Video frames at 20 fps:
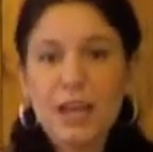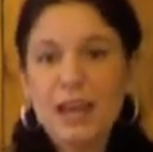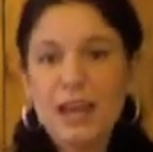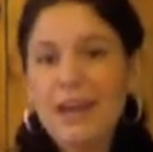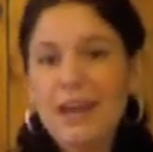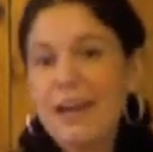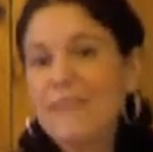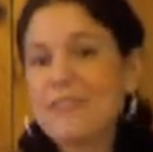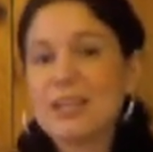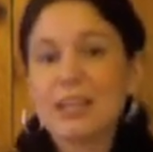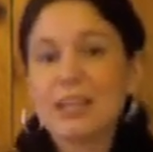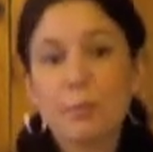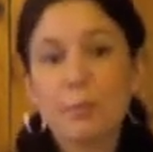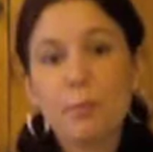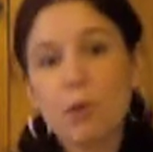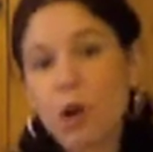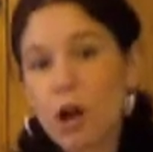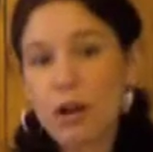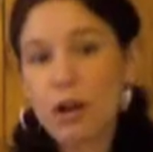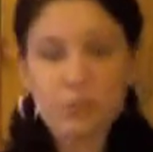having an
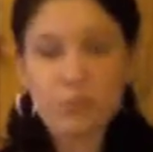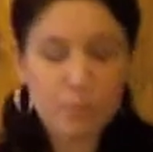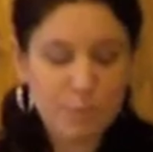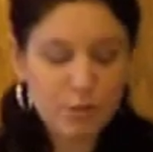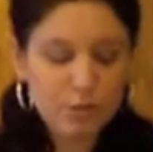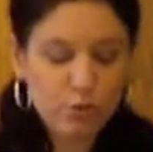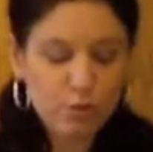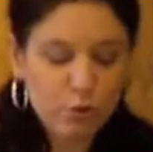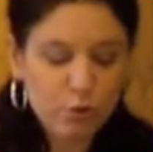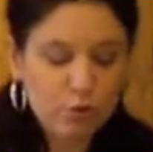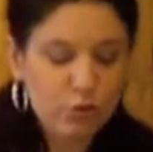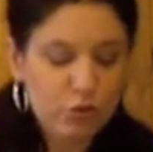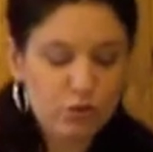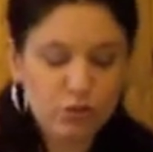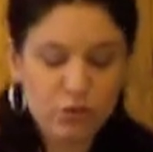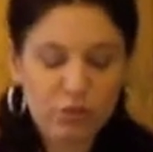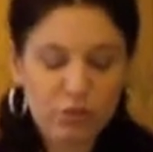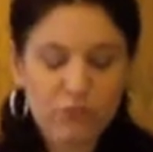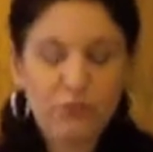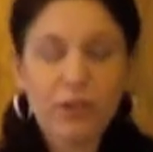approximate dosage
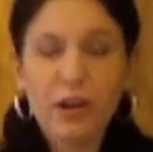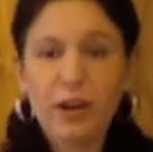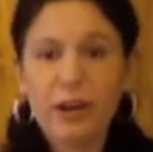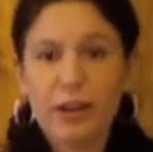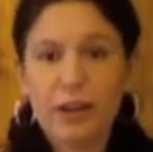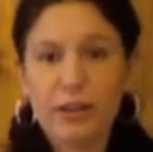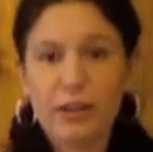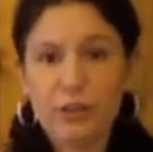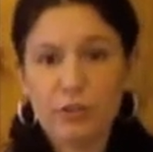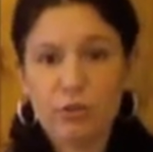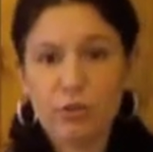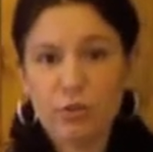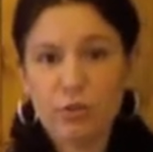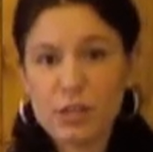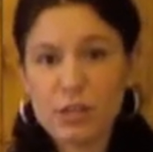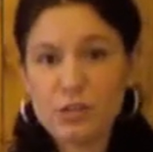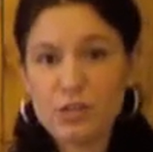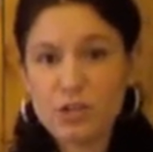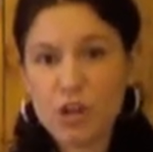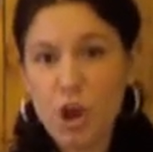is fine. You don't
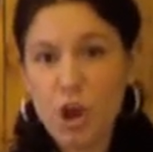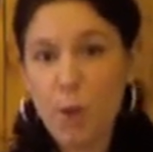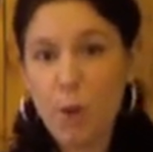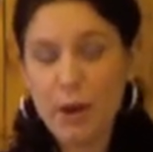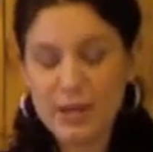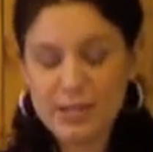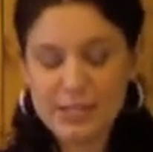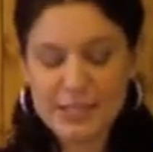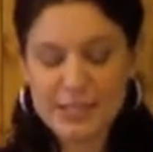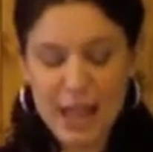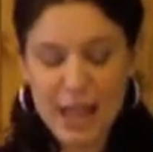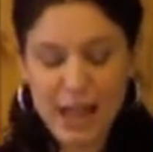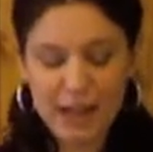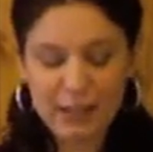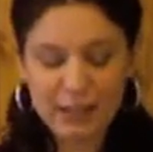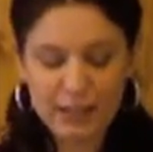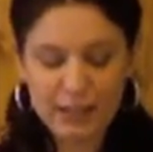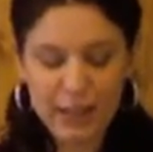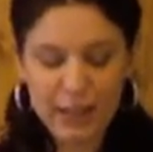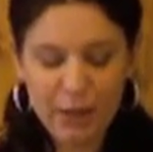need to know
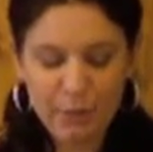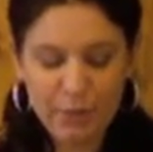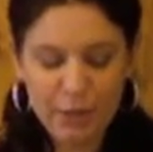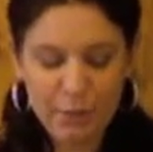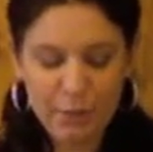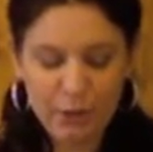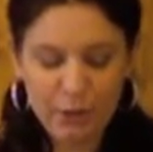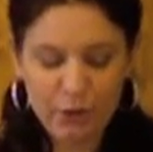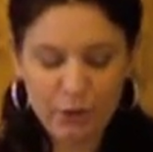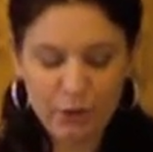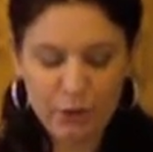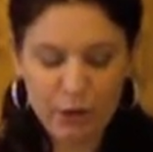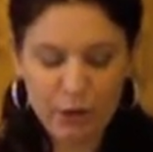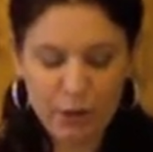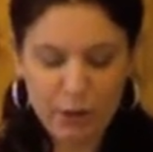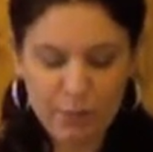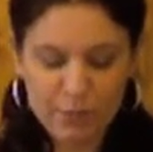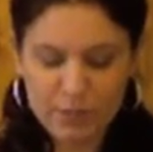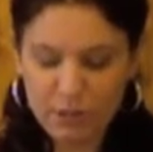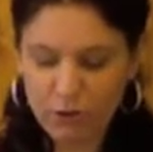exactly how many
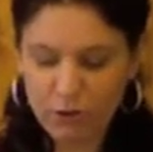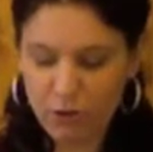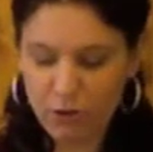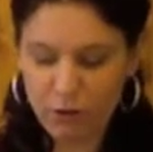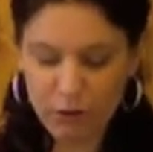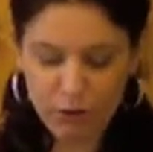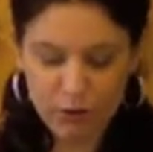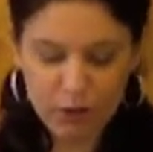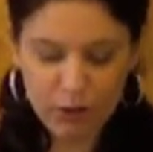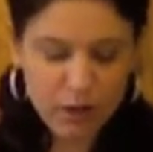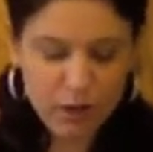milligrams there are.